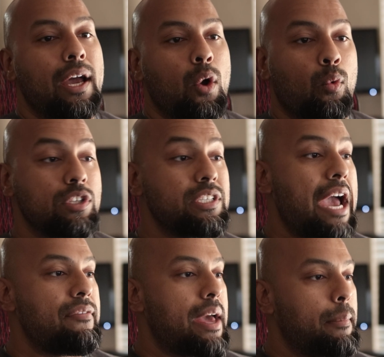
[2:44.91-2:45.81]
Once you
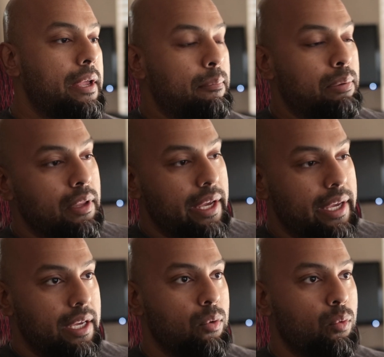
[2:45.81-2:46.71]
have that in
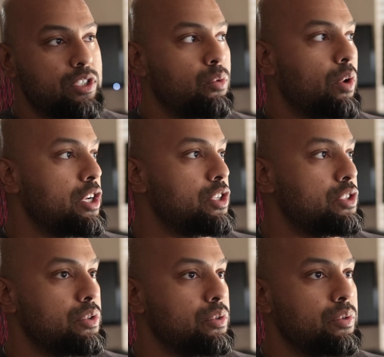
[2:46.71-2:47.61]
play, what you want to
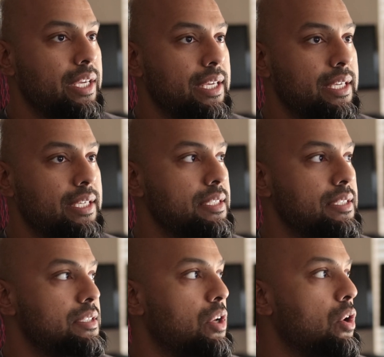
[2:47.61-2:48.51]
do
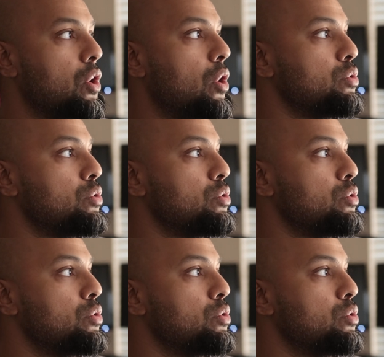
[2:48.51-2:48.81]
is go